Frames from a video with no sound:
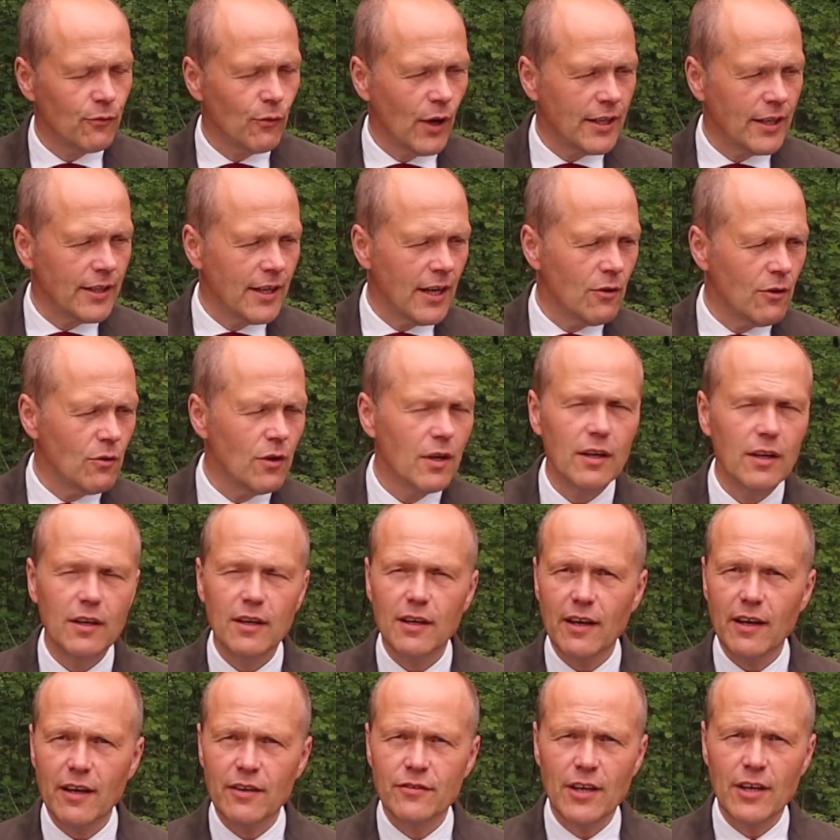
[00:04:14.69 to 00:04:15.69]
right now,
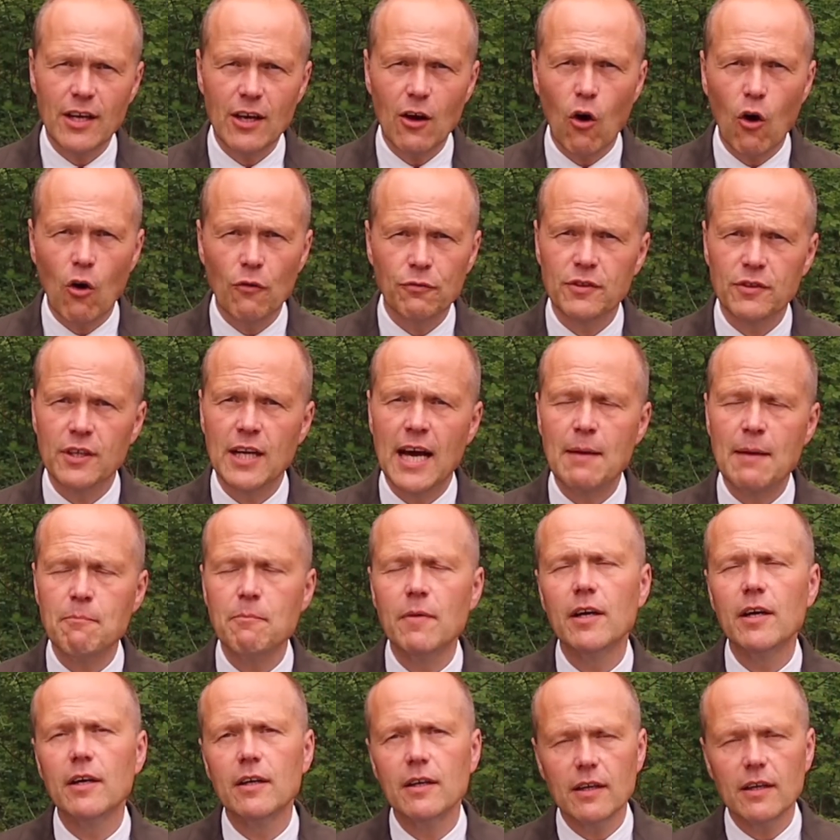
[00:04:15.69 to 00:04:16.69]
as I often
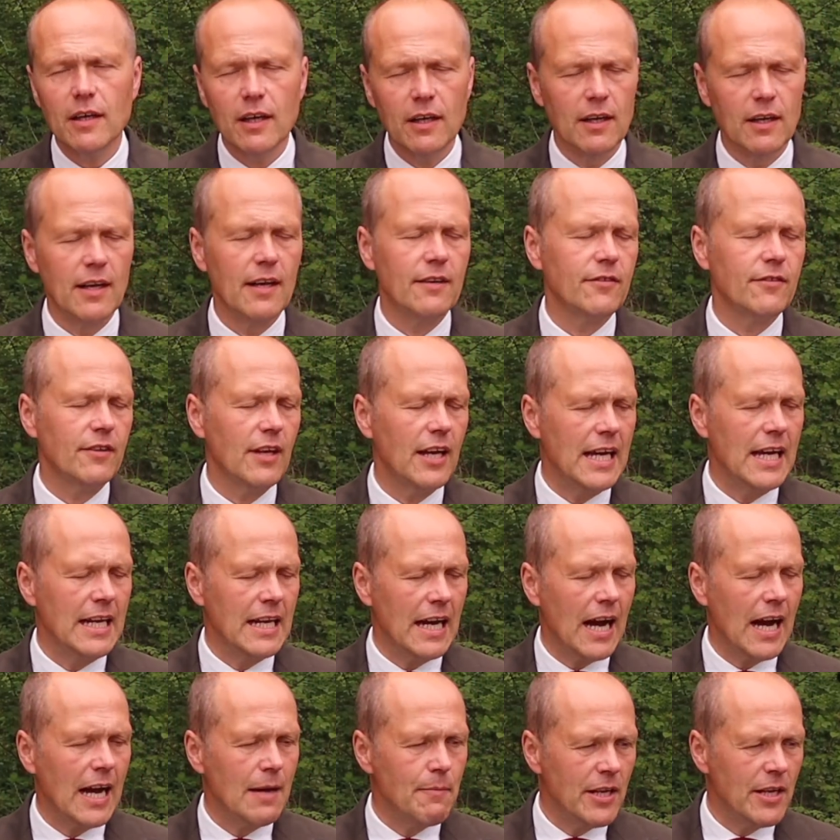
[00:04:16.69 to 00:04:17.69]
am, unless
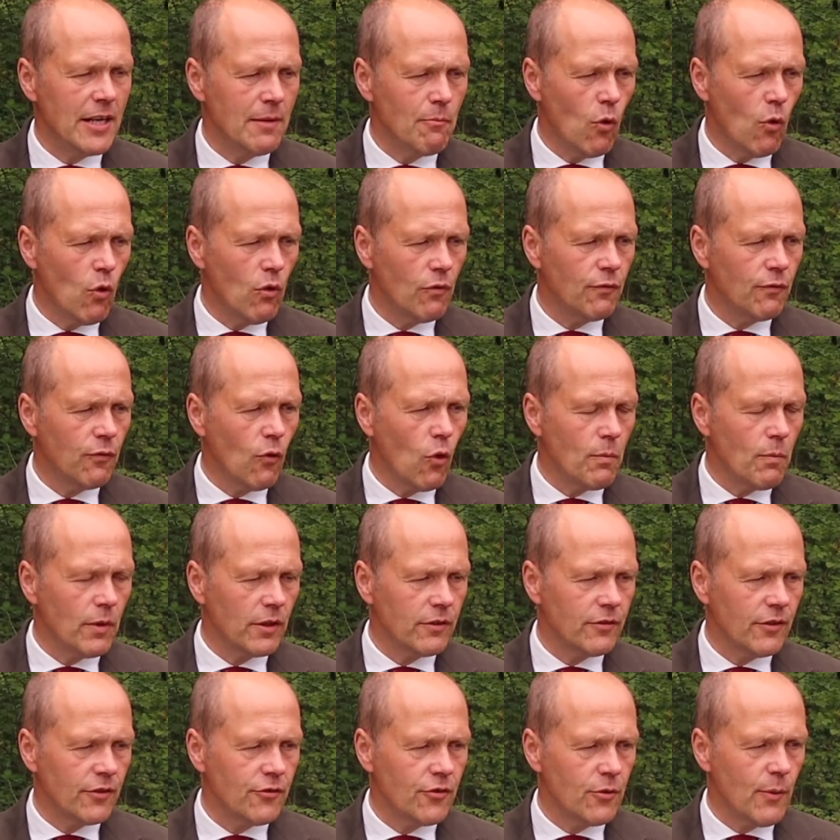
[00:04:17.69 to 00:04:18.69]
I'm in a more formal
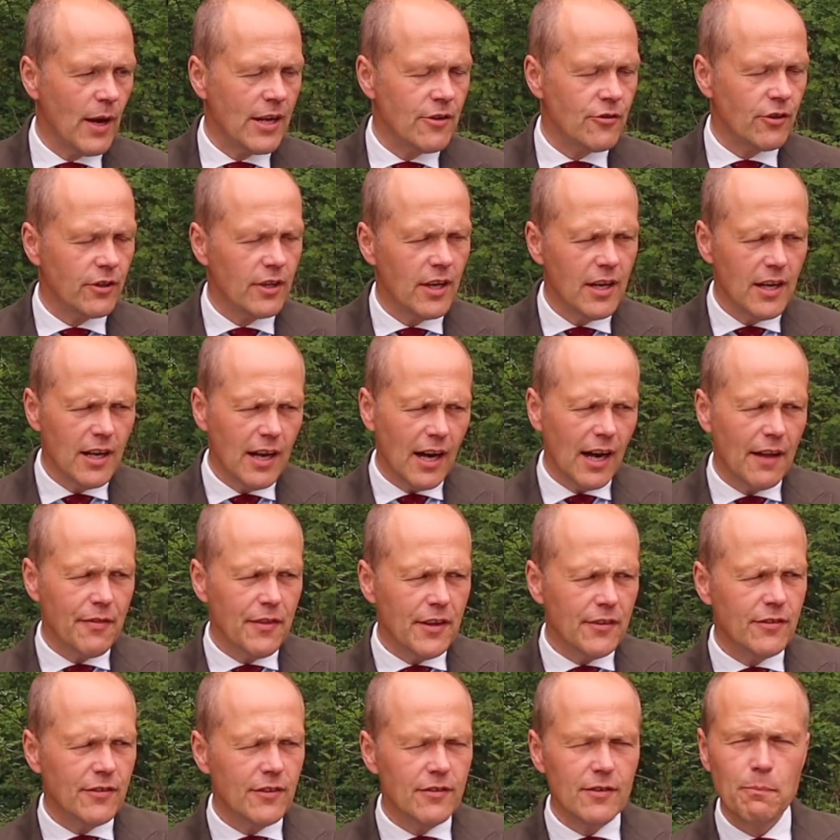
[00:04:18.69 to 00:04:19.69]
situation. And
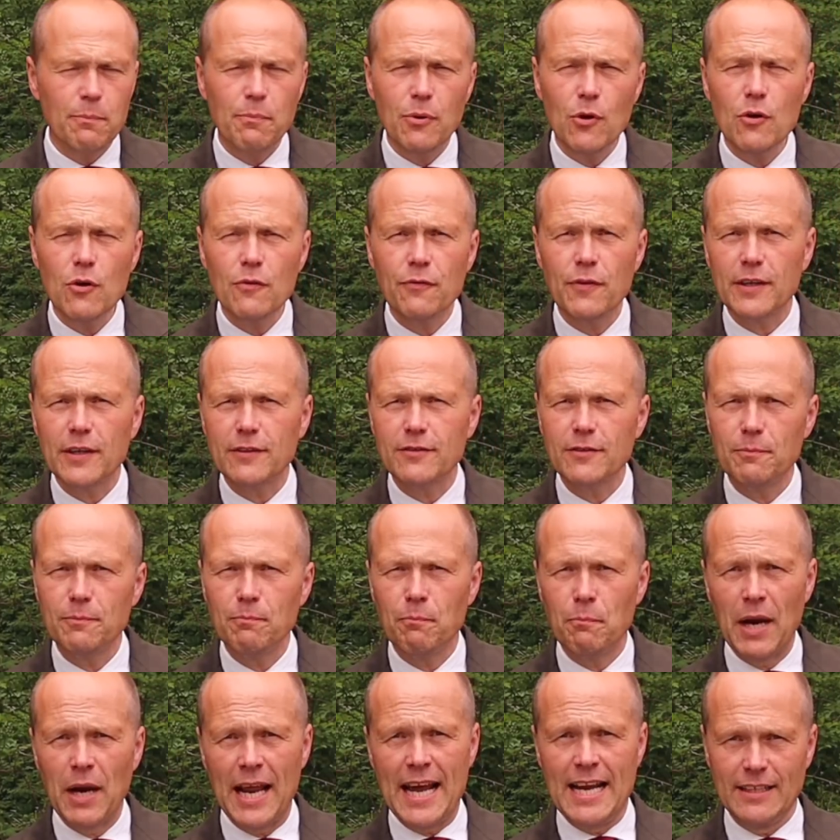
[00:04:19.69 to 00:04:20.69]
this is a perfect
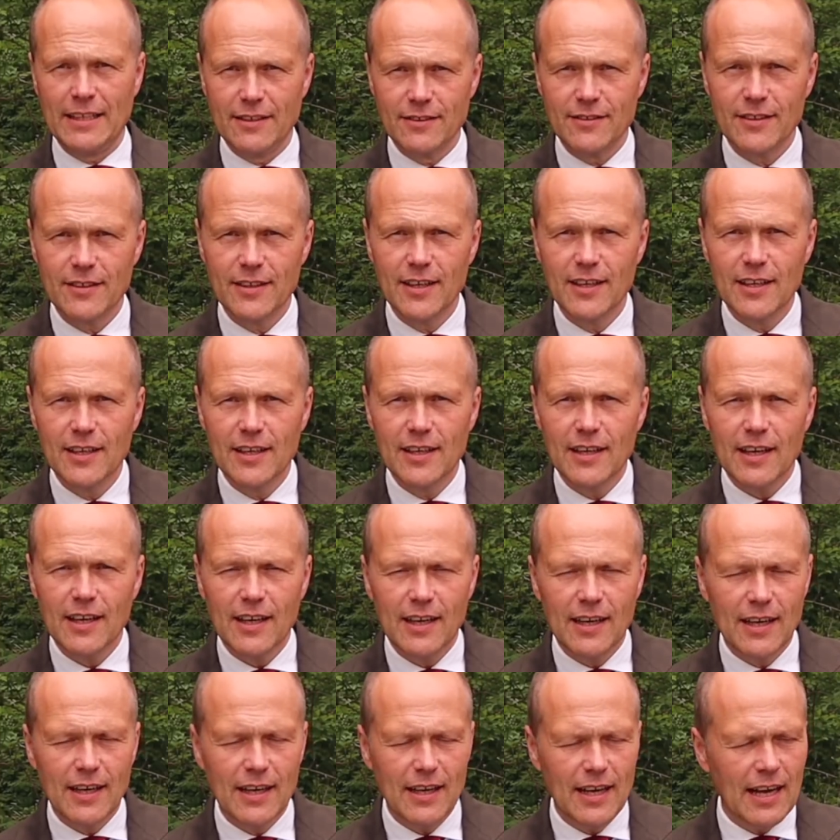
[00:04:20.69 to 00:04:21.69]
blend
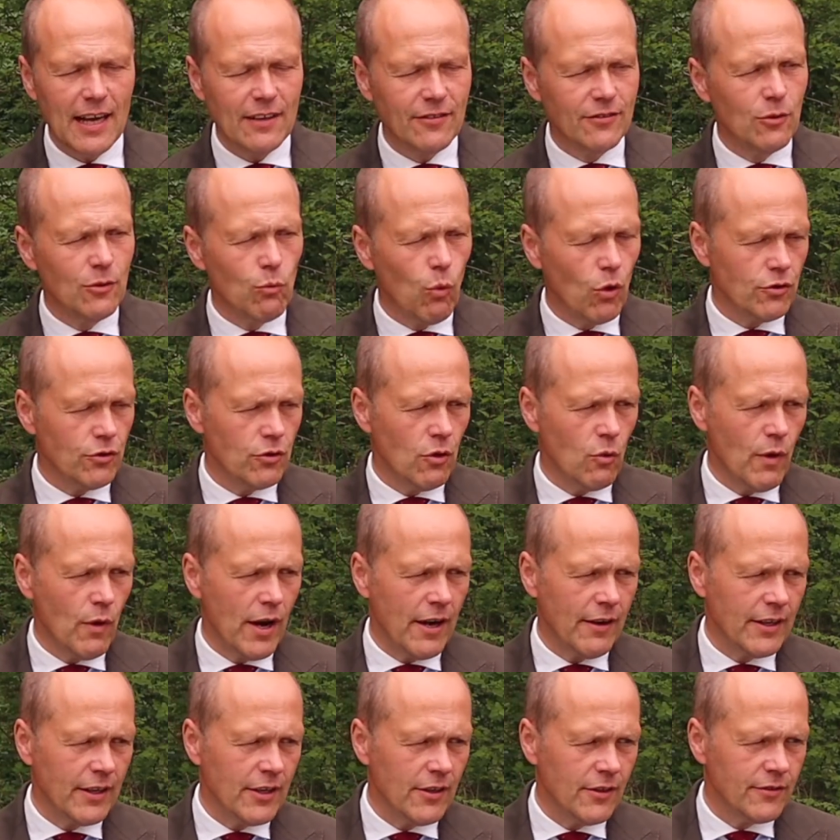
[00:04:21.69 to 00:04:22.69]
uh, as to what you're
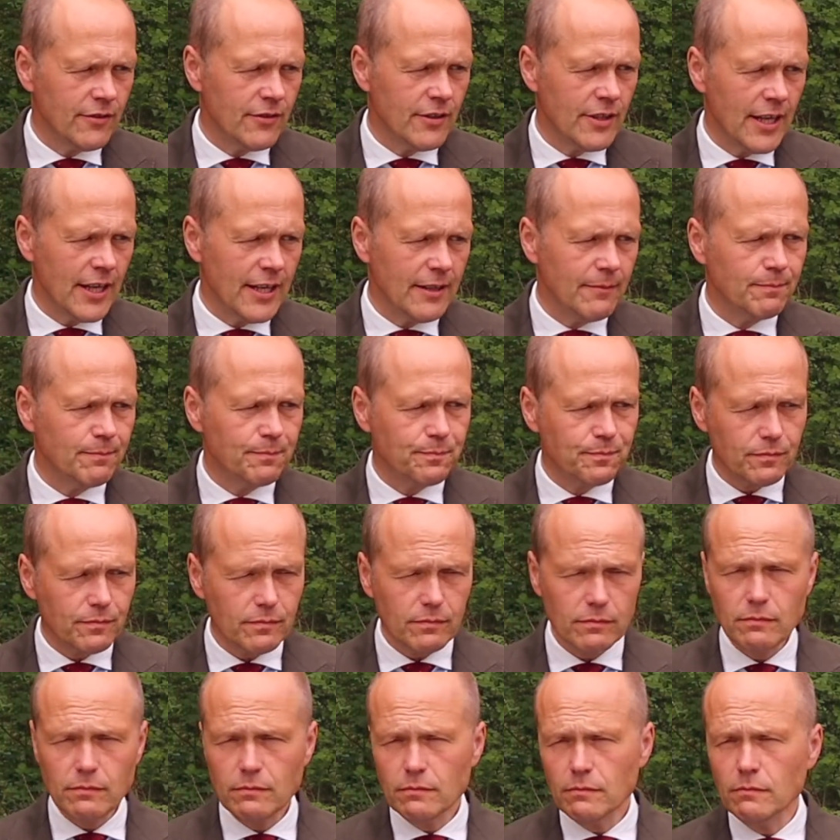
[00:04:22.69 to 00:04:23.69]
wearing here today
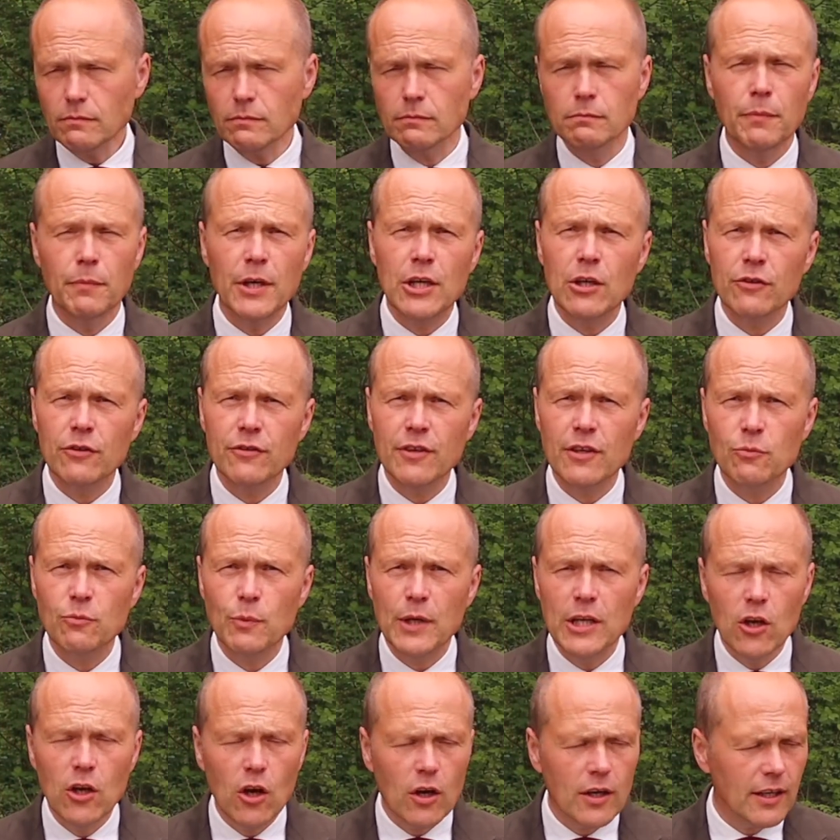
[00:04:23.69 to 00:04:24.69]
because as
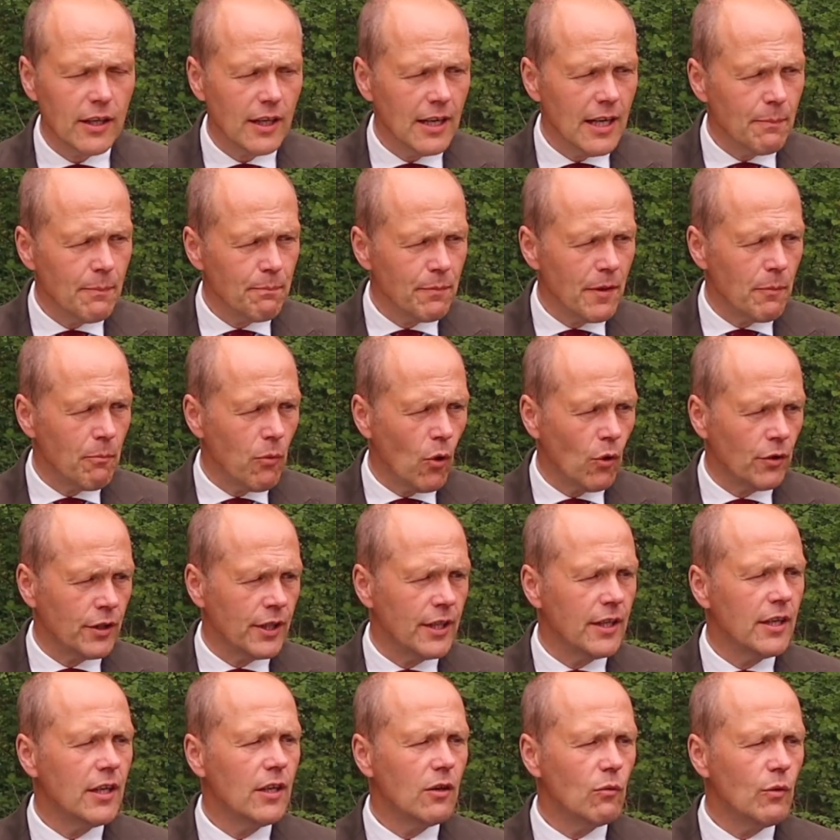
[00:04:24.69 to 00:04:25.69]
we look up the
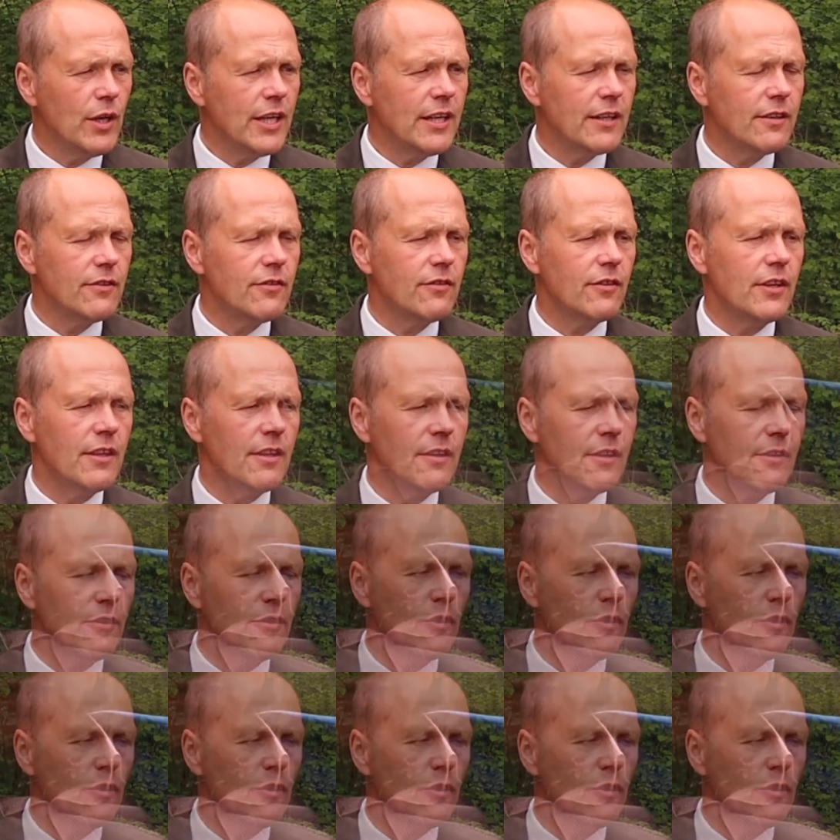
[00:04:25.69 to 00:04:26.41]
body, we can see that